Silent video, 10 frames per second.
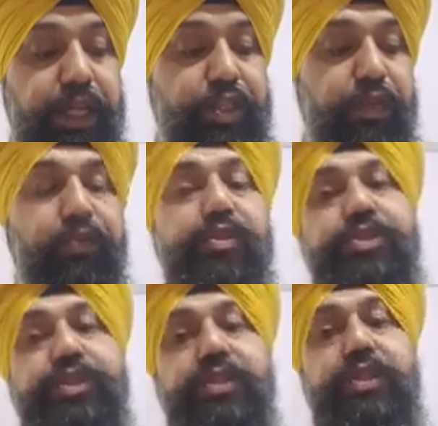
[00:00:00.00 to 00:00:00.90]
of
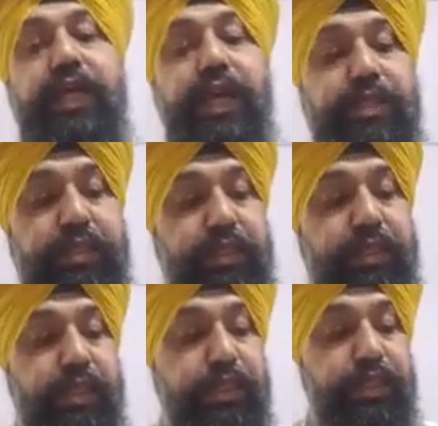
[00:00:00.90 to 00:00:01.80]
questions that
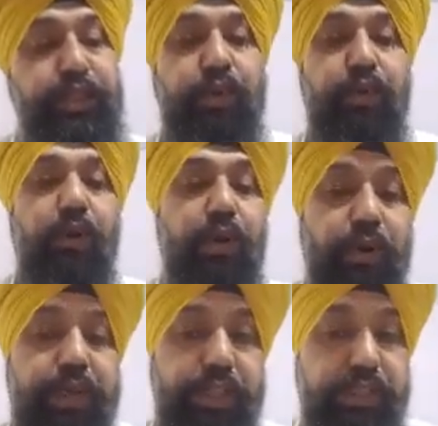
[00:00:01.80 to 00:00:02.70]
you want
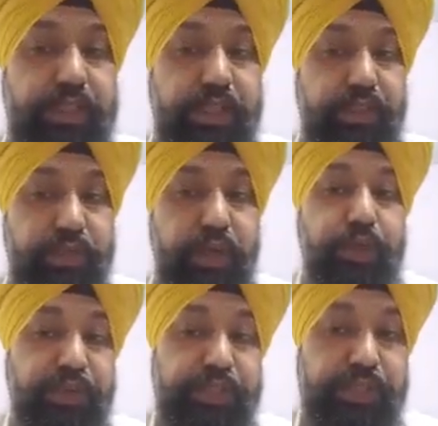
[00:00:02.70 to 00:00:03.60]
answered, your
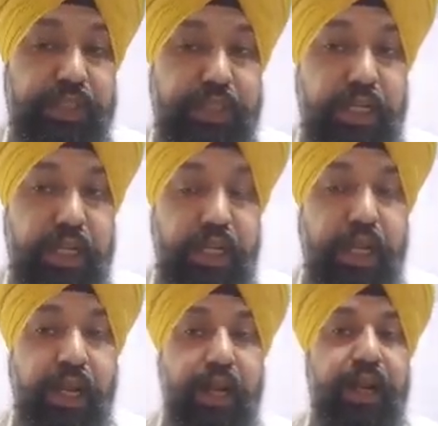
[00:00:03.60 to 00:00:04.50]
questions
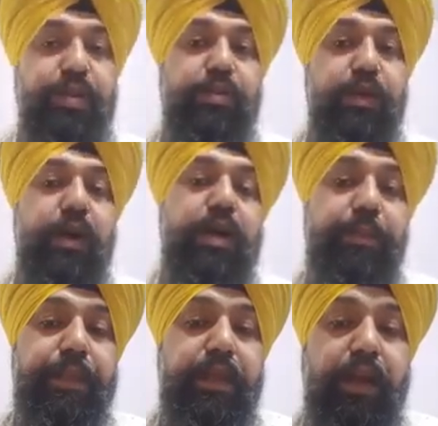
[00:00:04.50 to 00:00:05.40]
and your
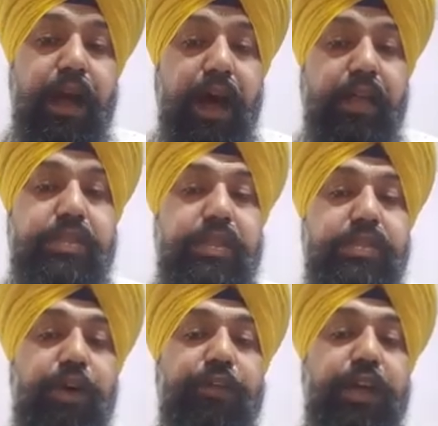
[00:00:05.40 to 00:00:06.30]
answers
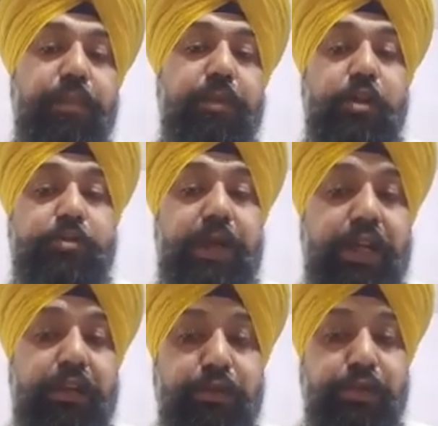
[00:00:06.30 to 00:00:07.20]
of the
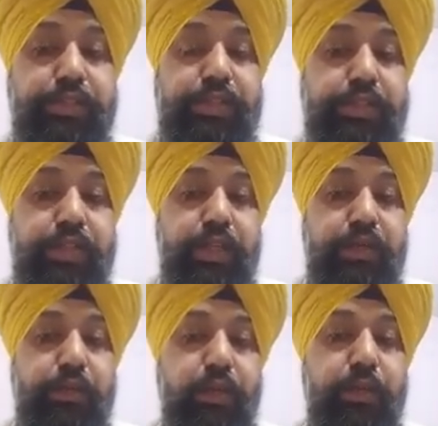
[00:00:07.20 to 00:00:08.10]
prospective questions
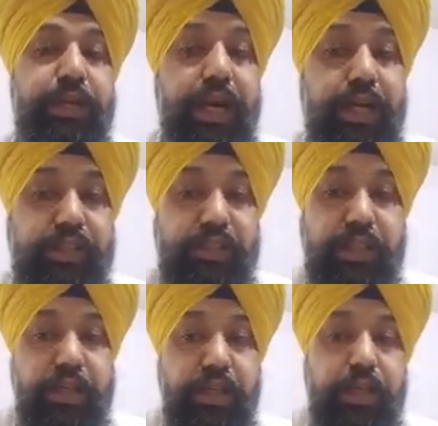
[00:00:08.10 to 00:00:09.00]
to be asked
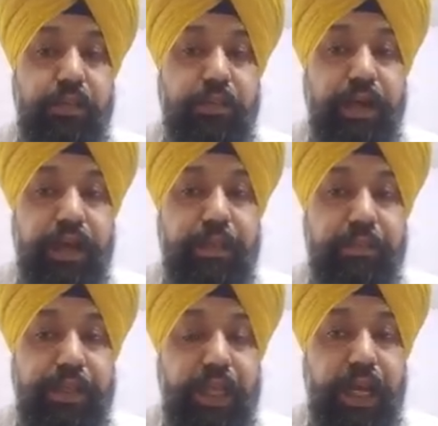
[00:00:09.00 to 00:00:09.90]
by
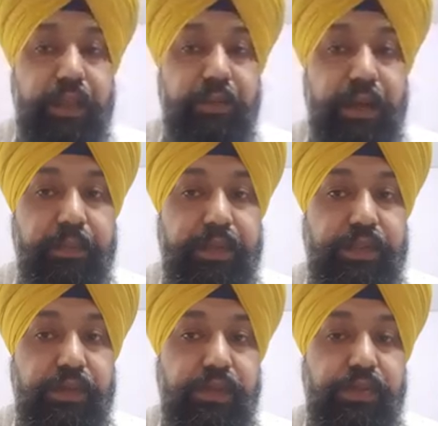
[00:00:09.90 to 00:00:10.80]
other members.
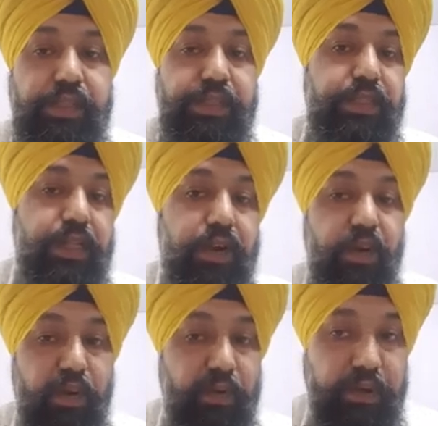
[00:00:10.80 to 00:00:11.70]
So this is called
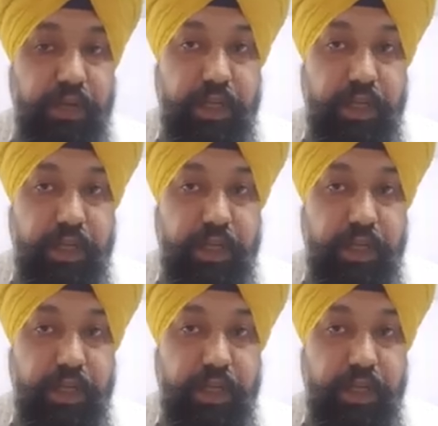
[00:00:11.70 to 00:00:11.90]
homework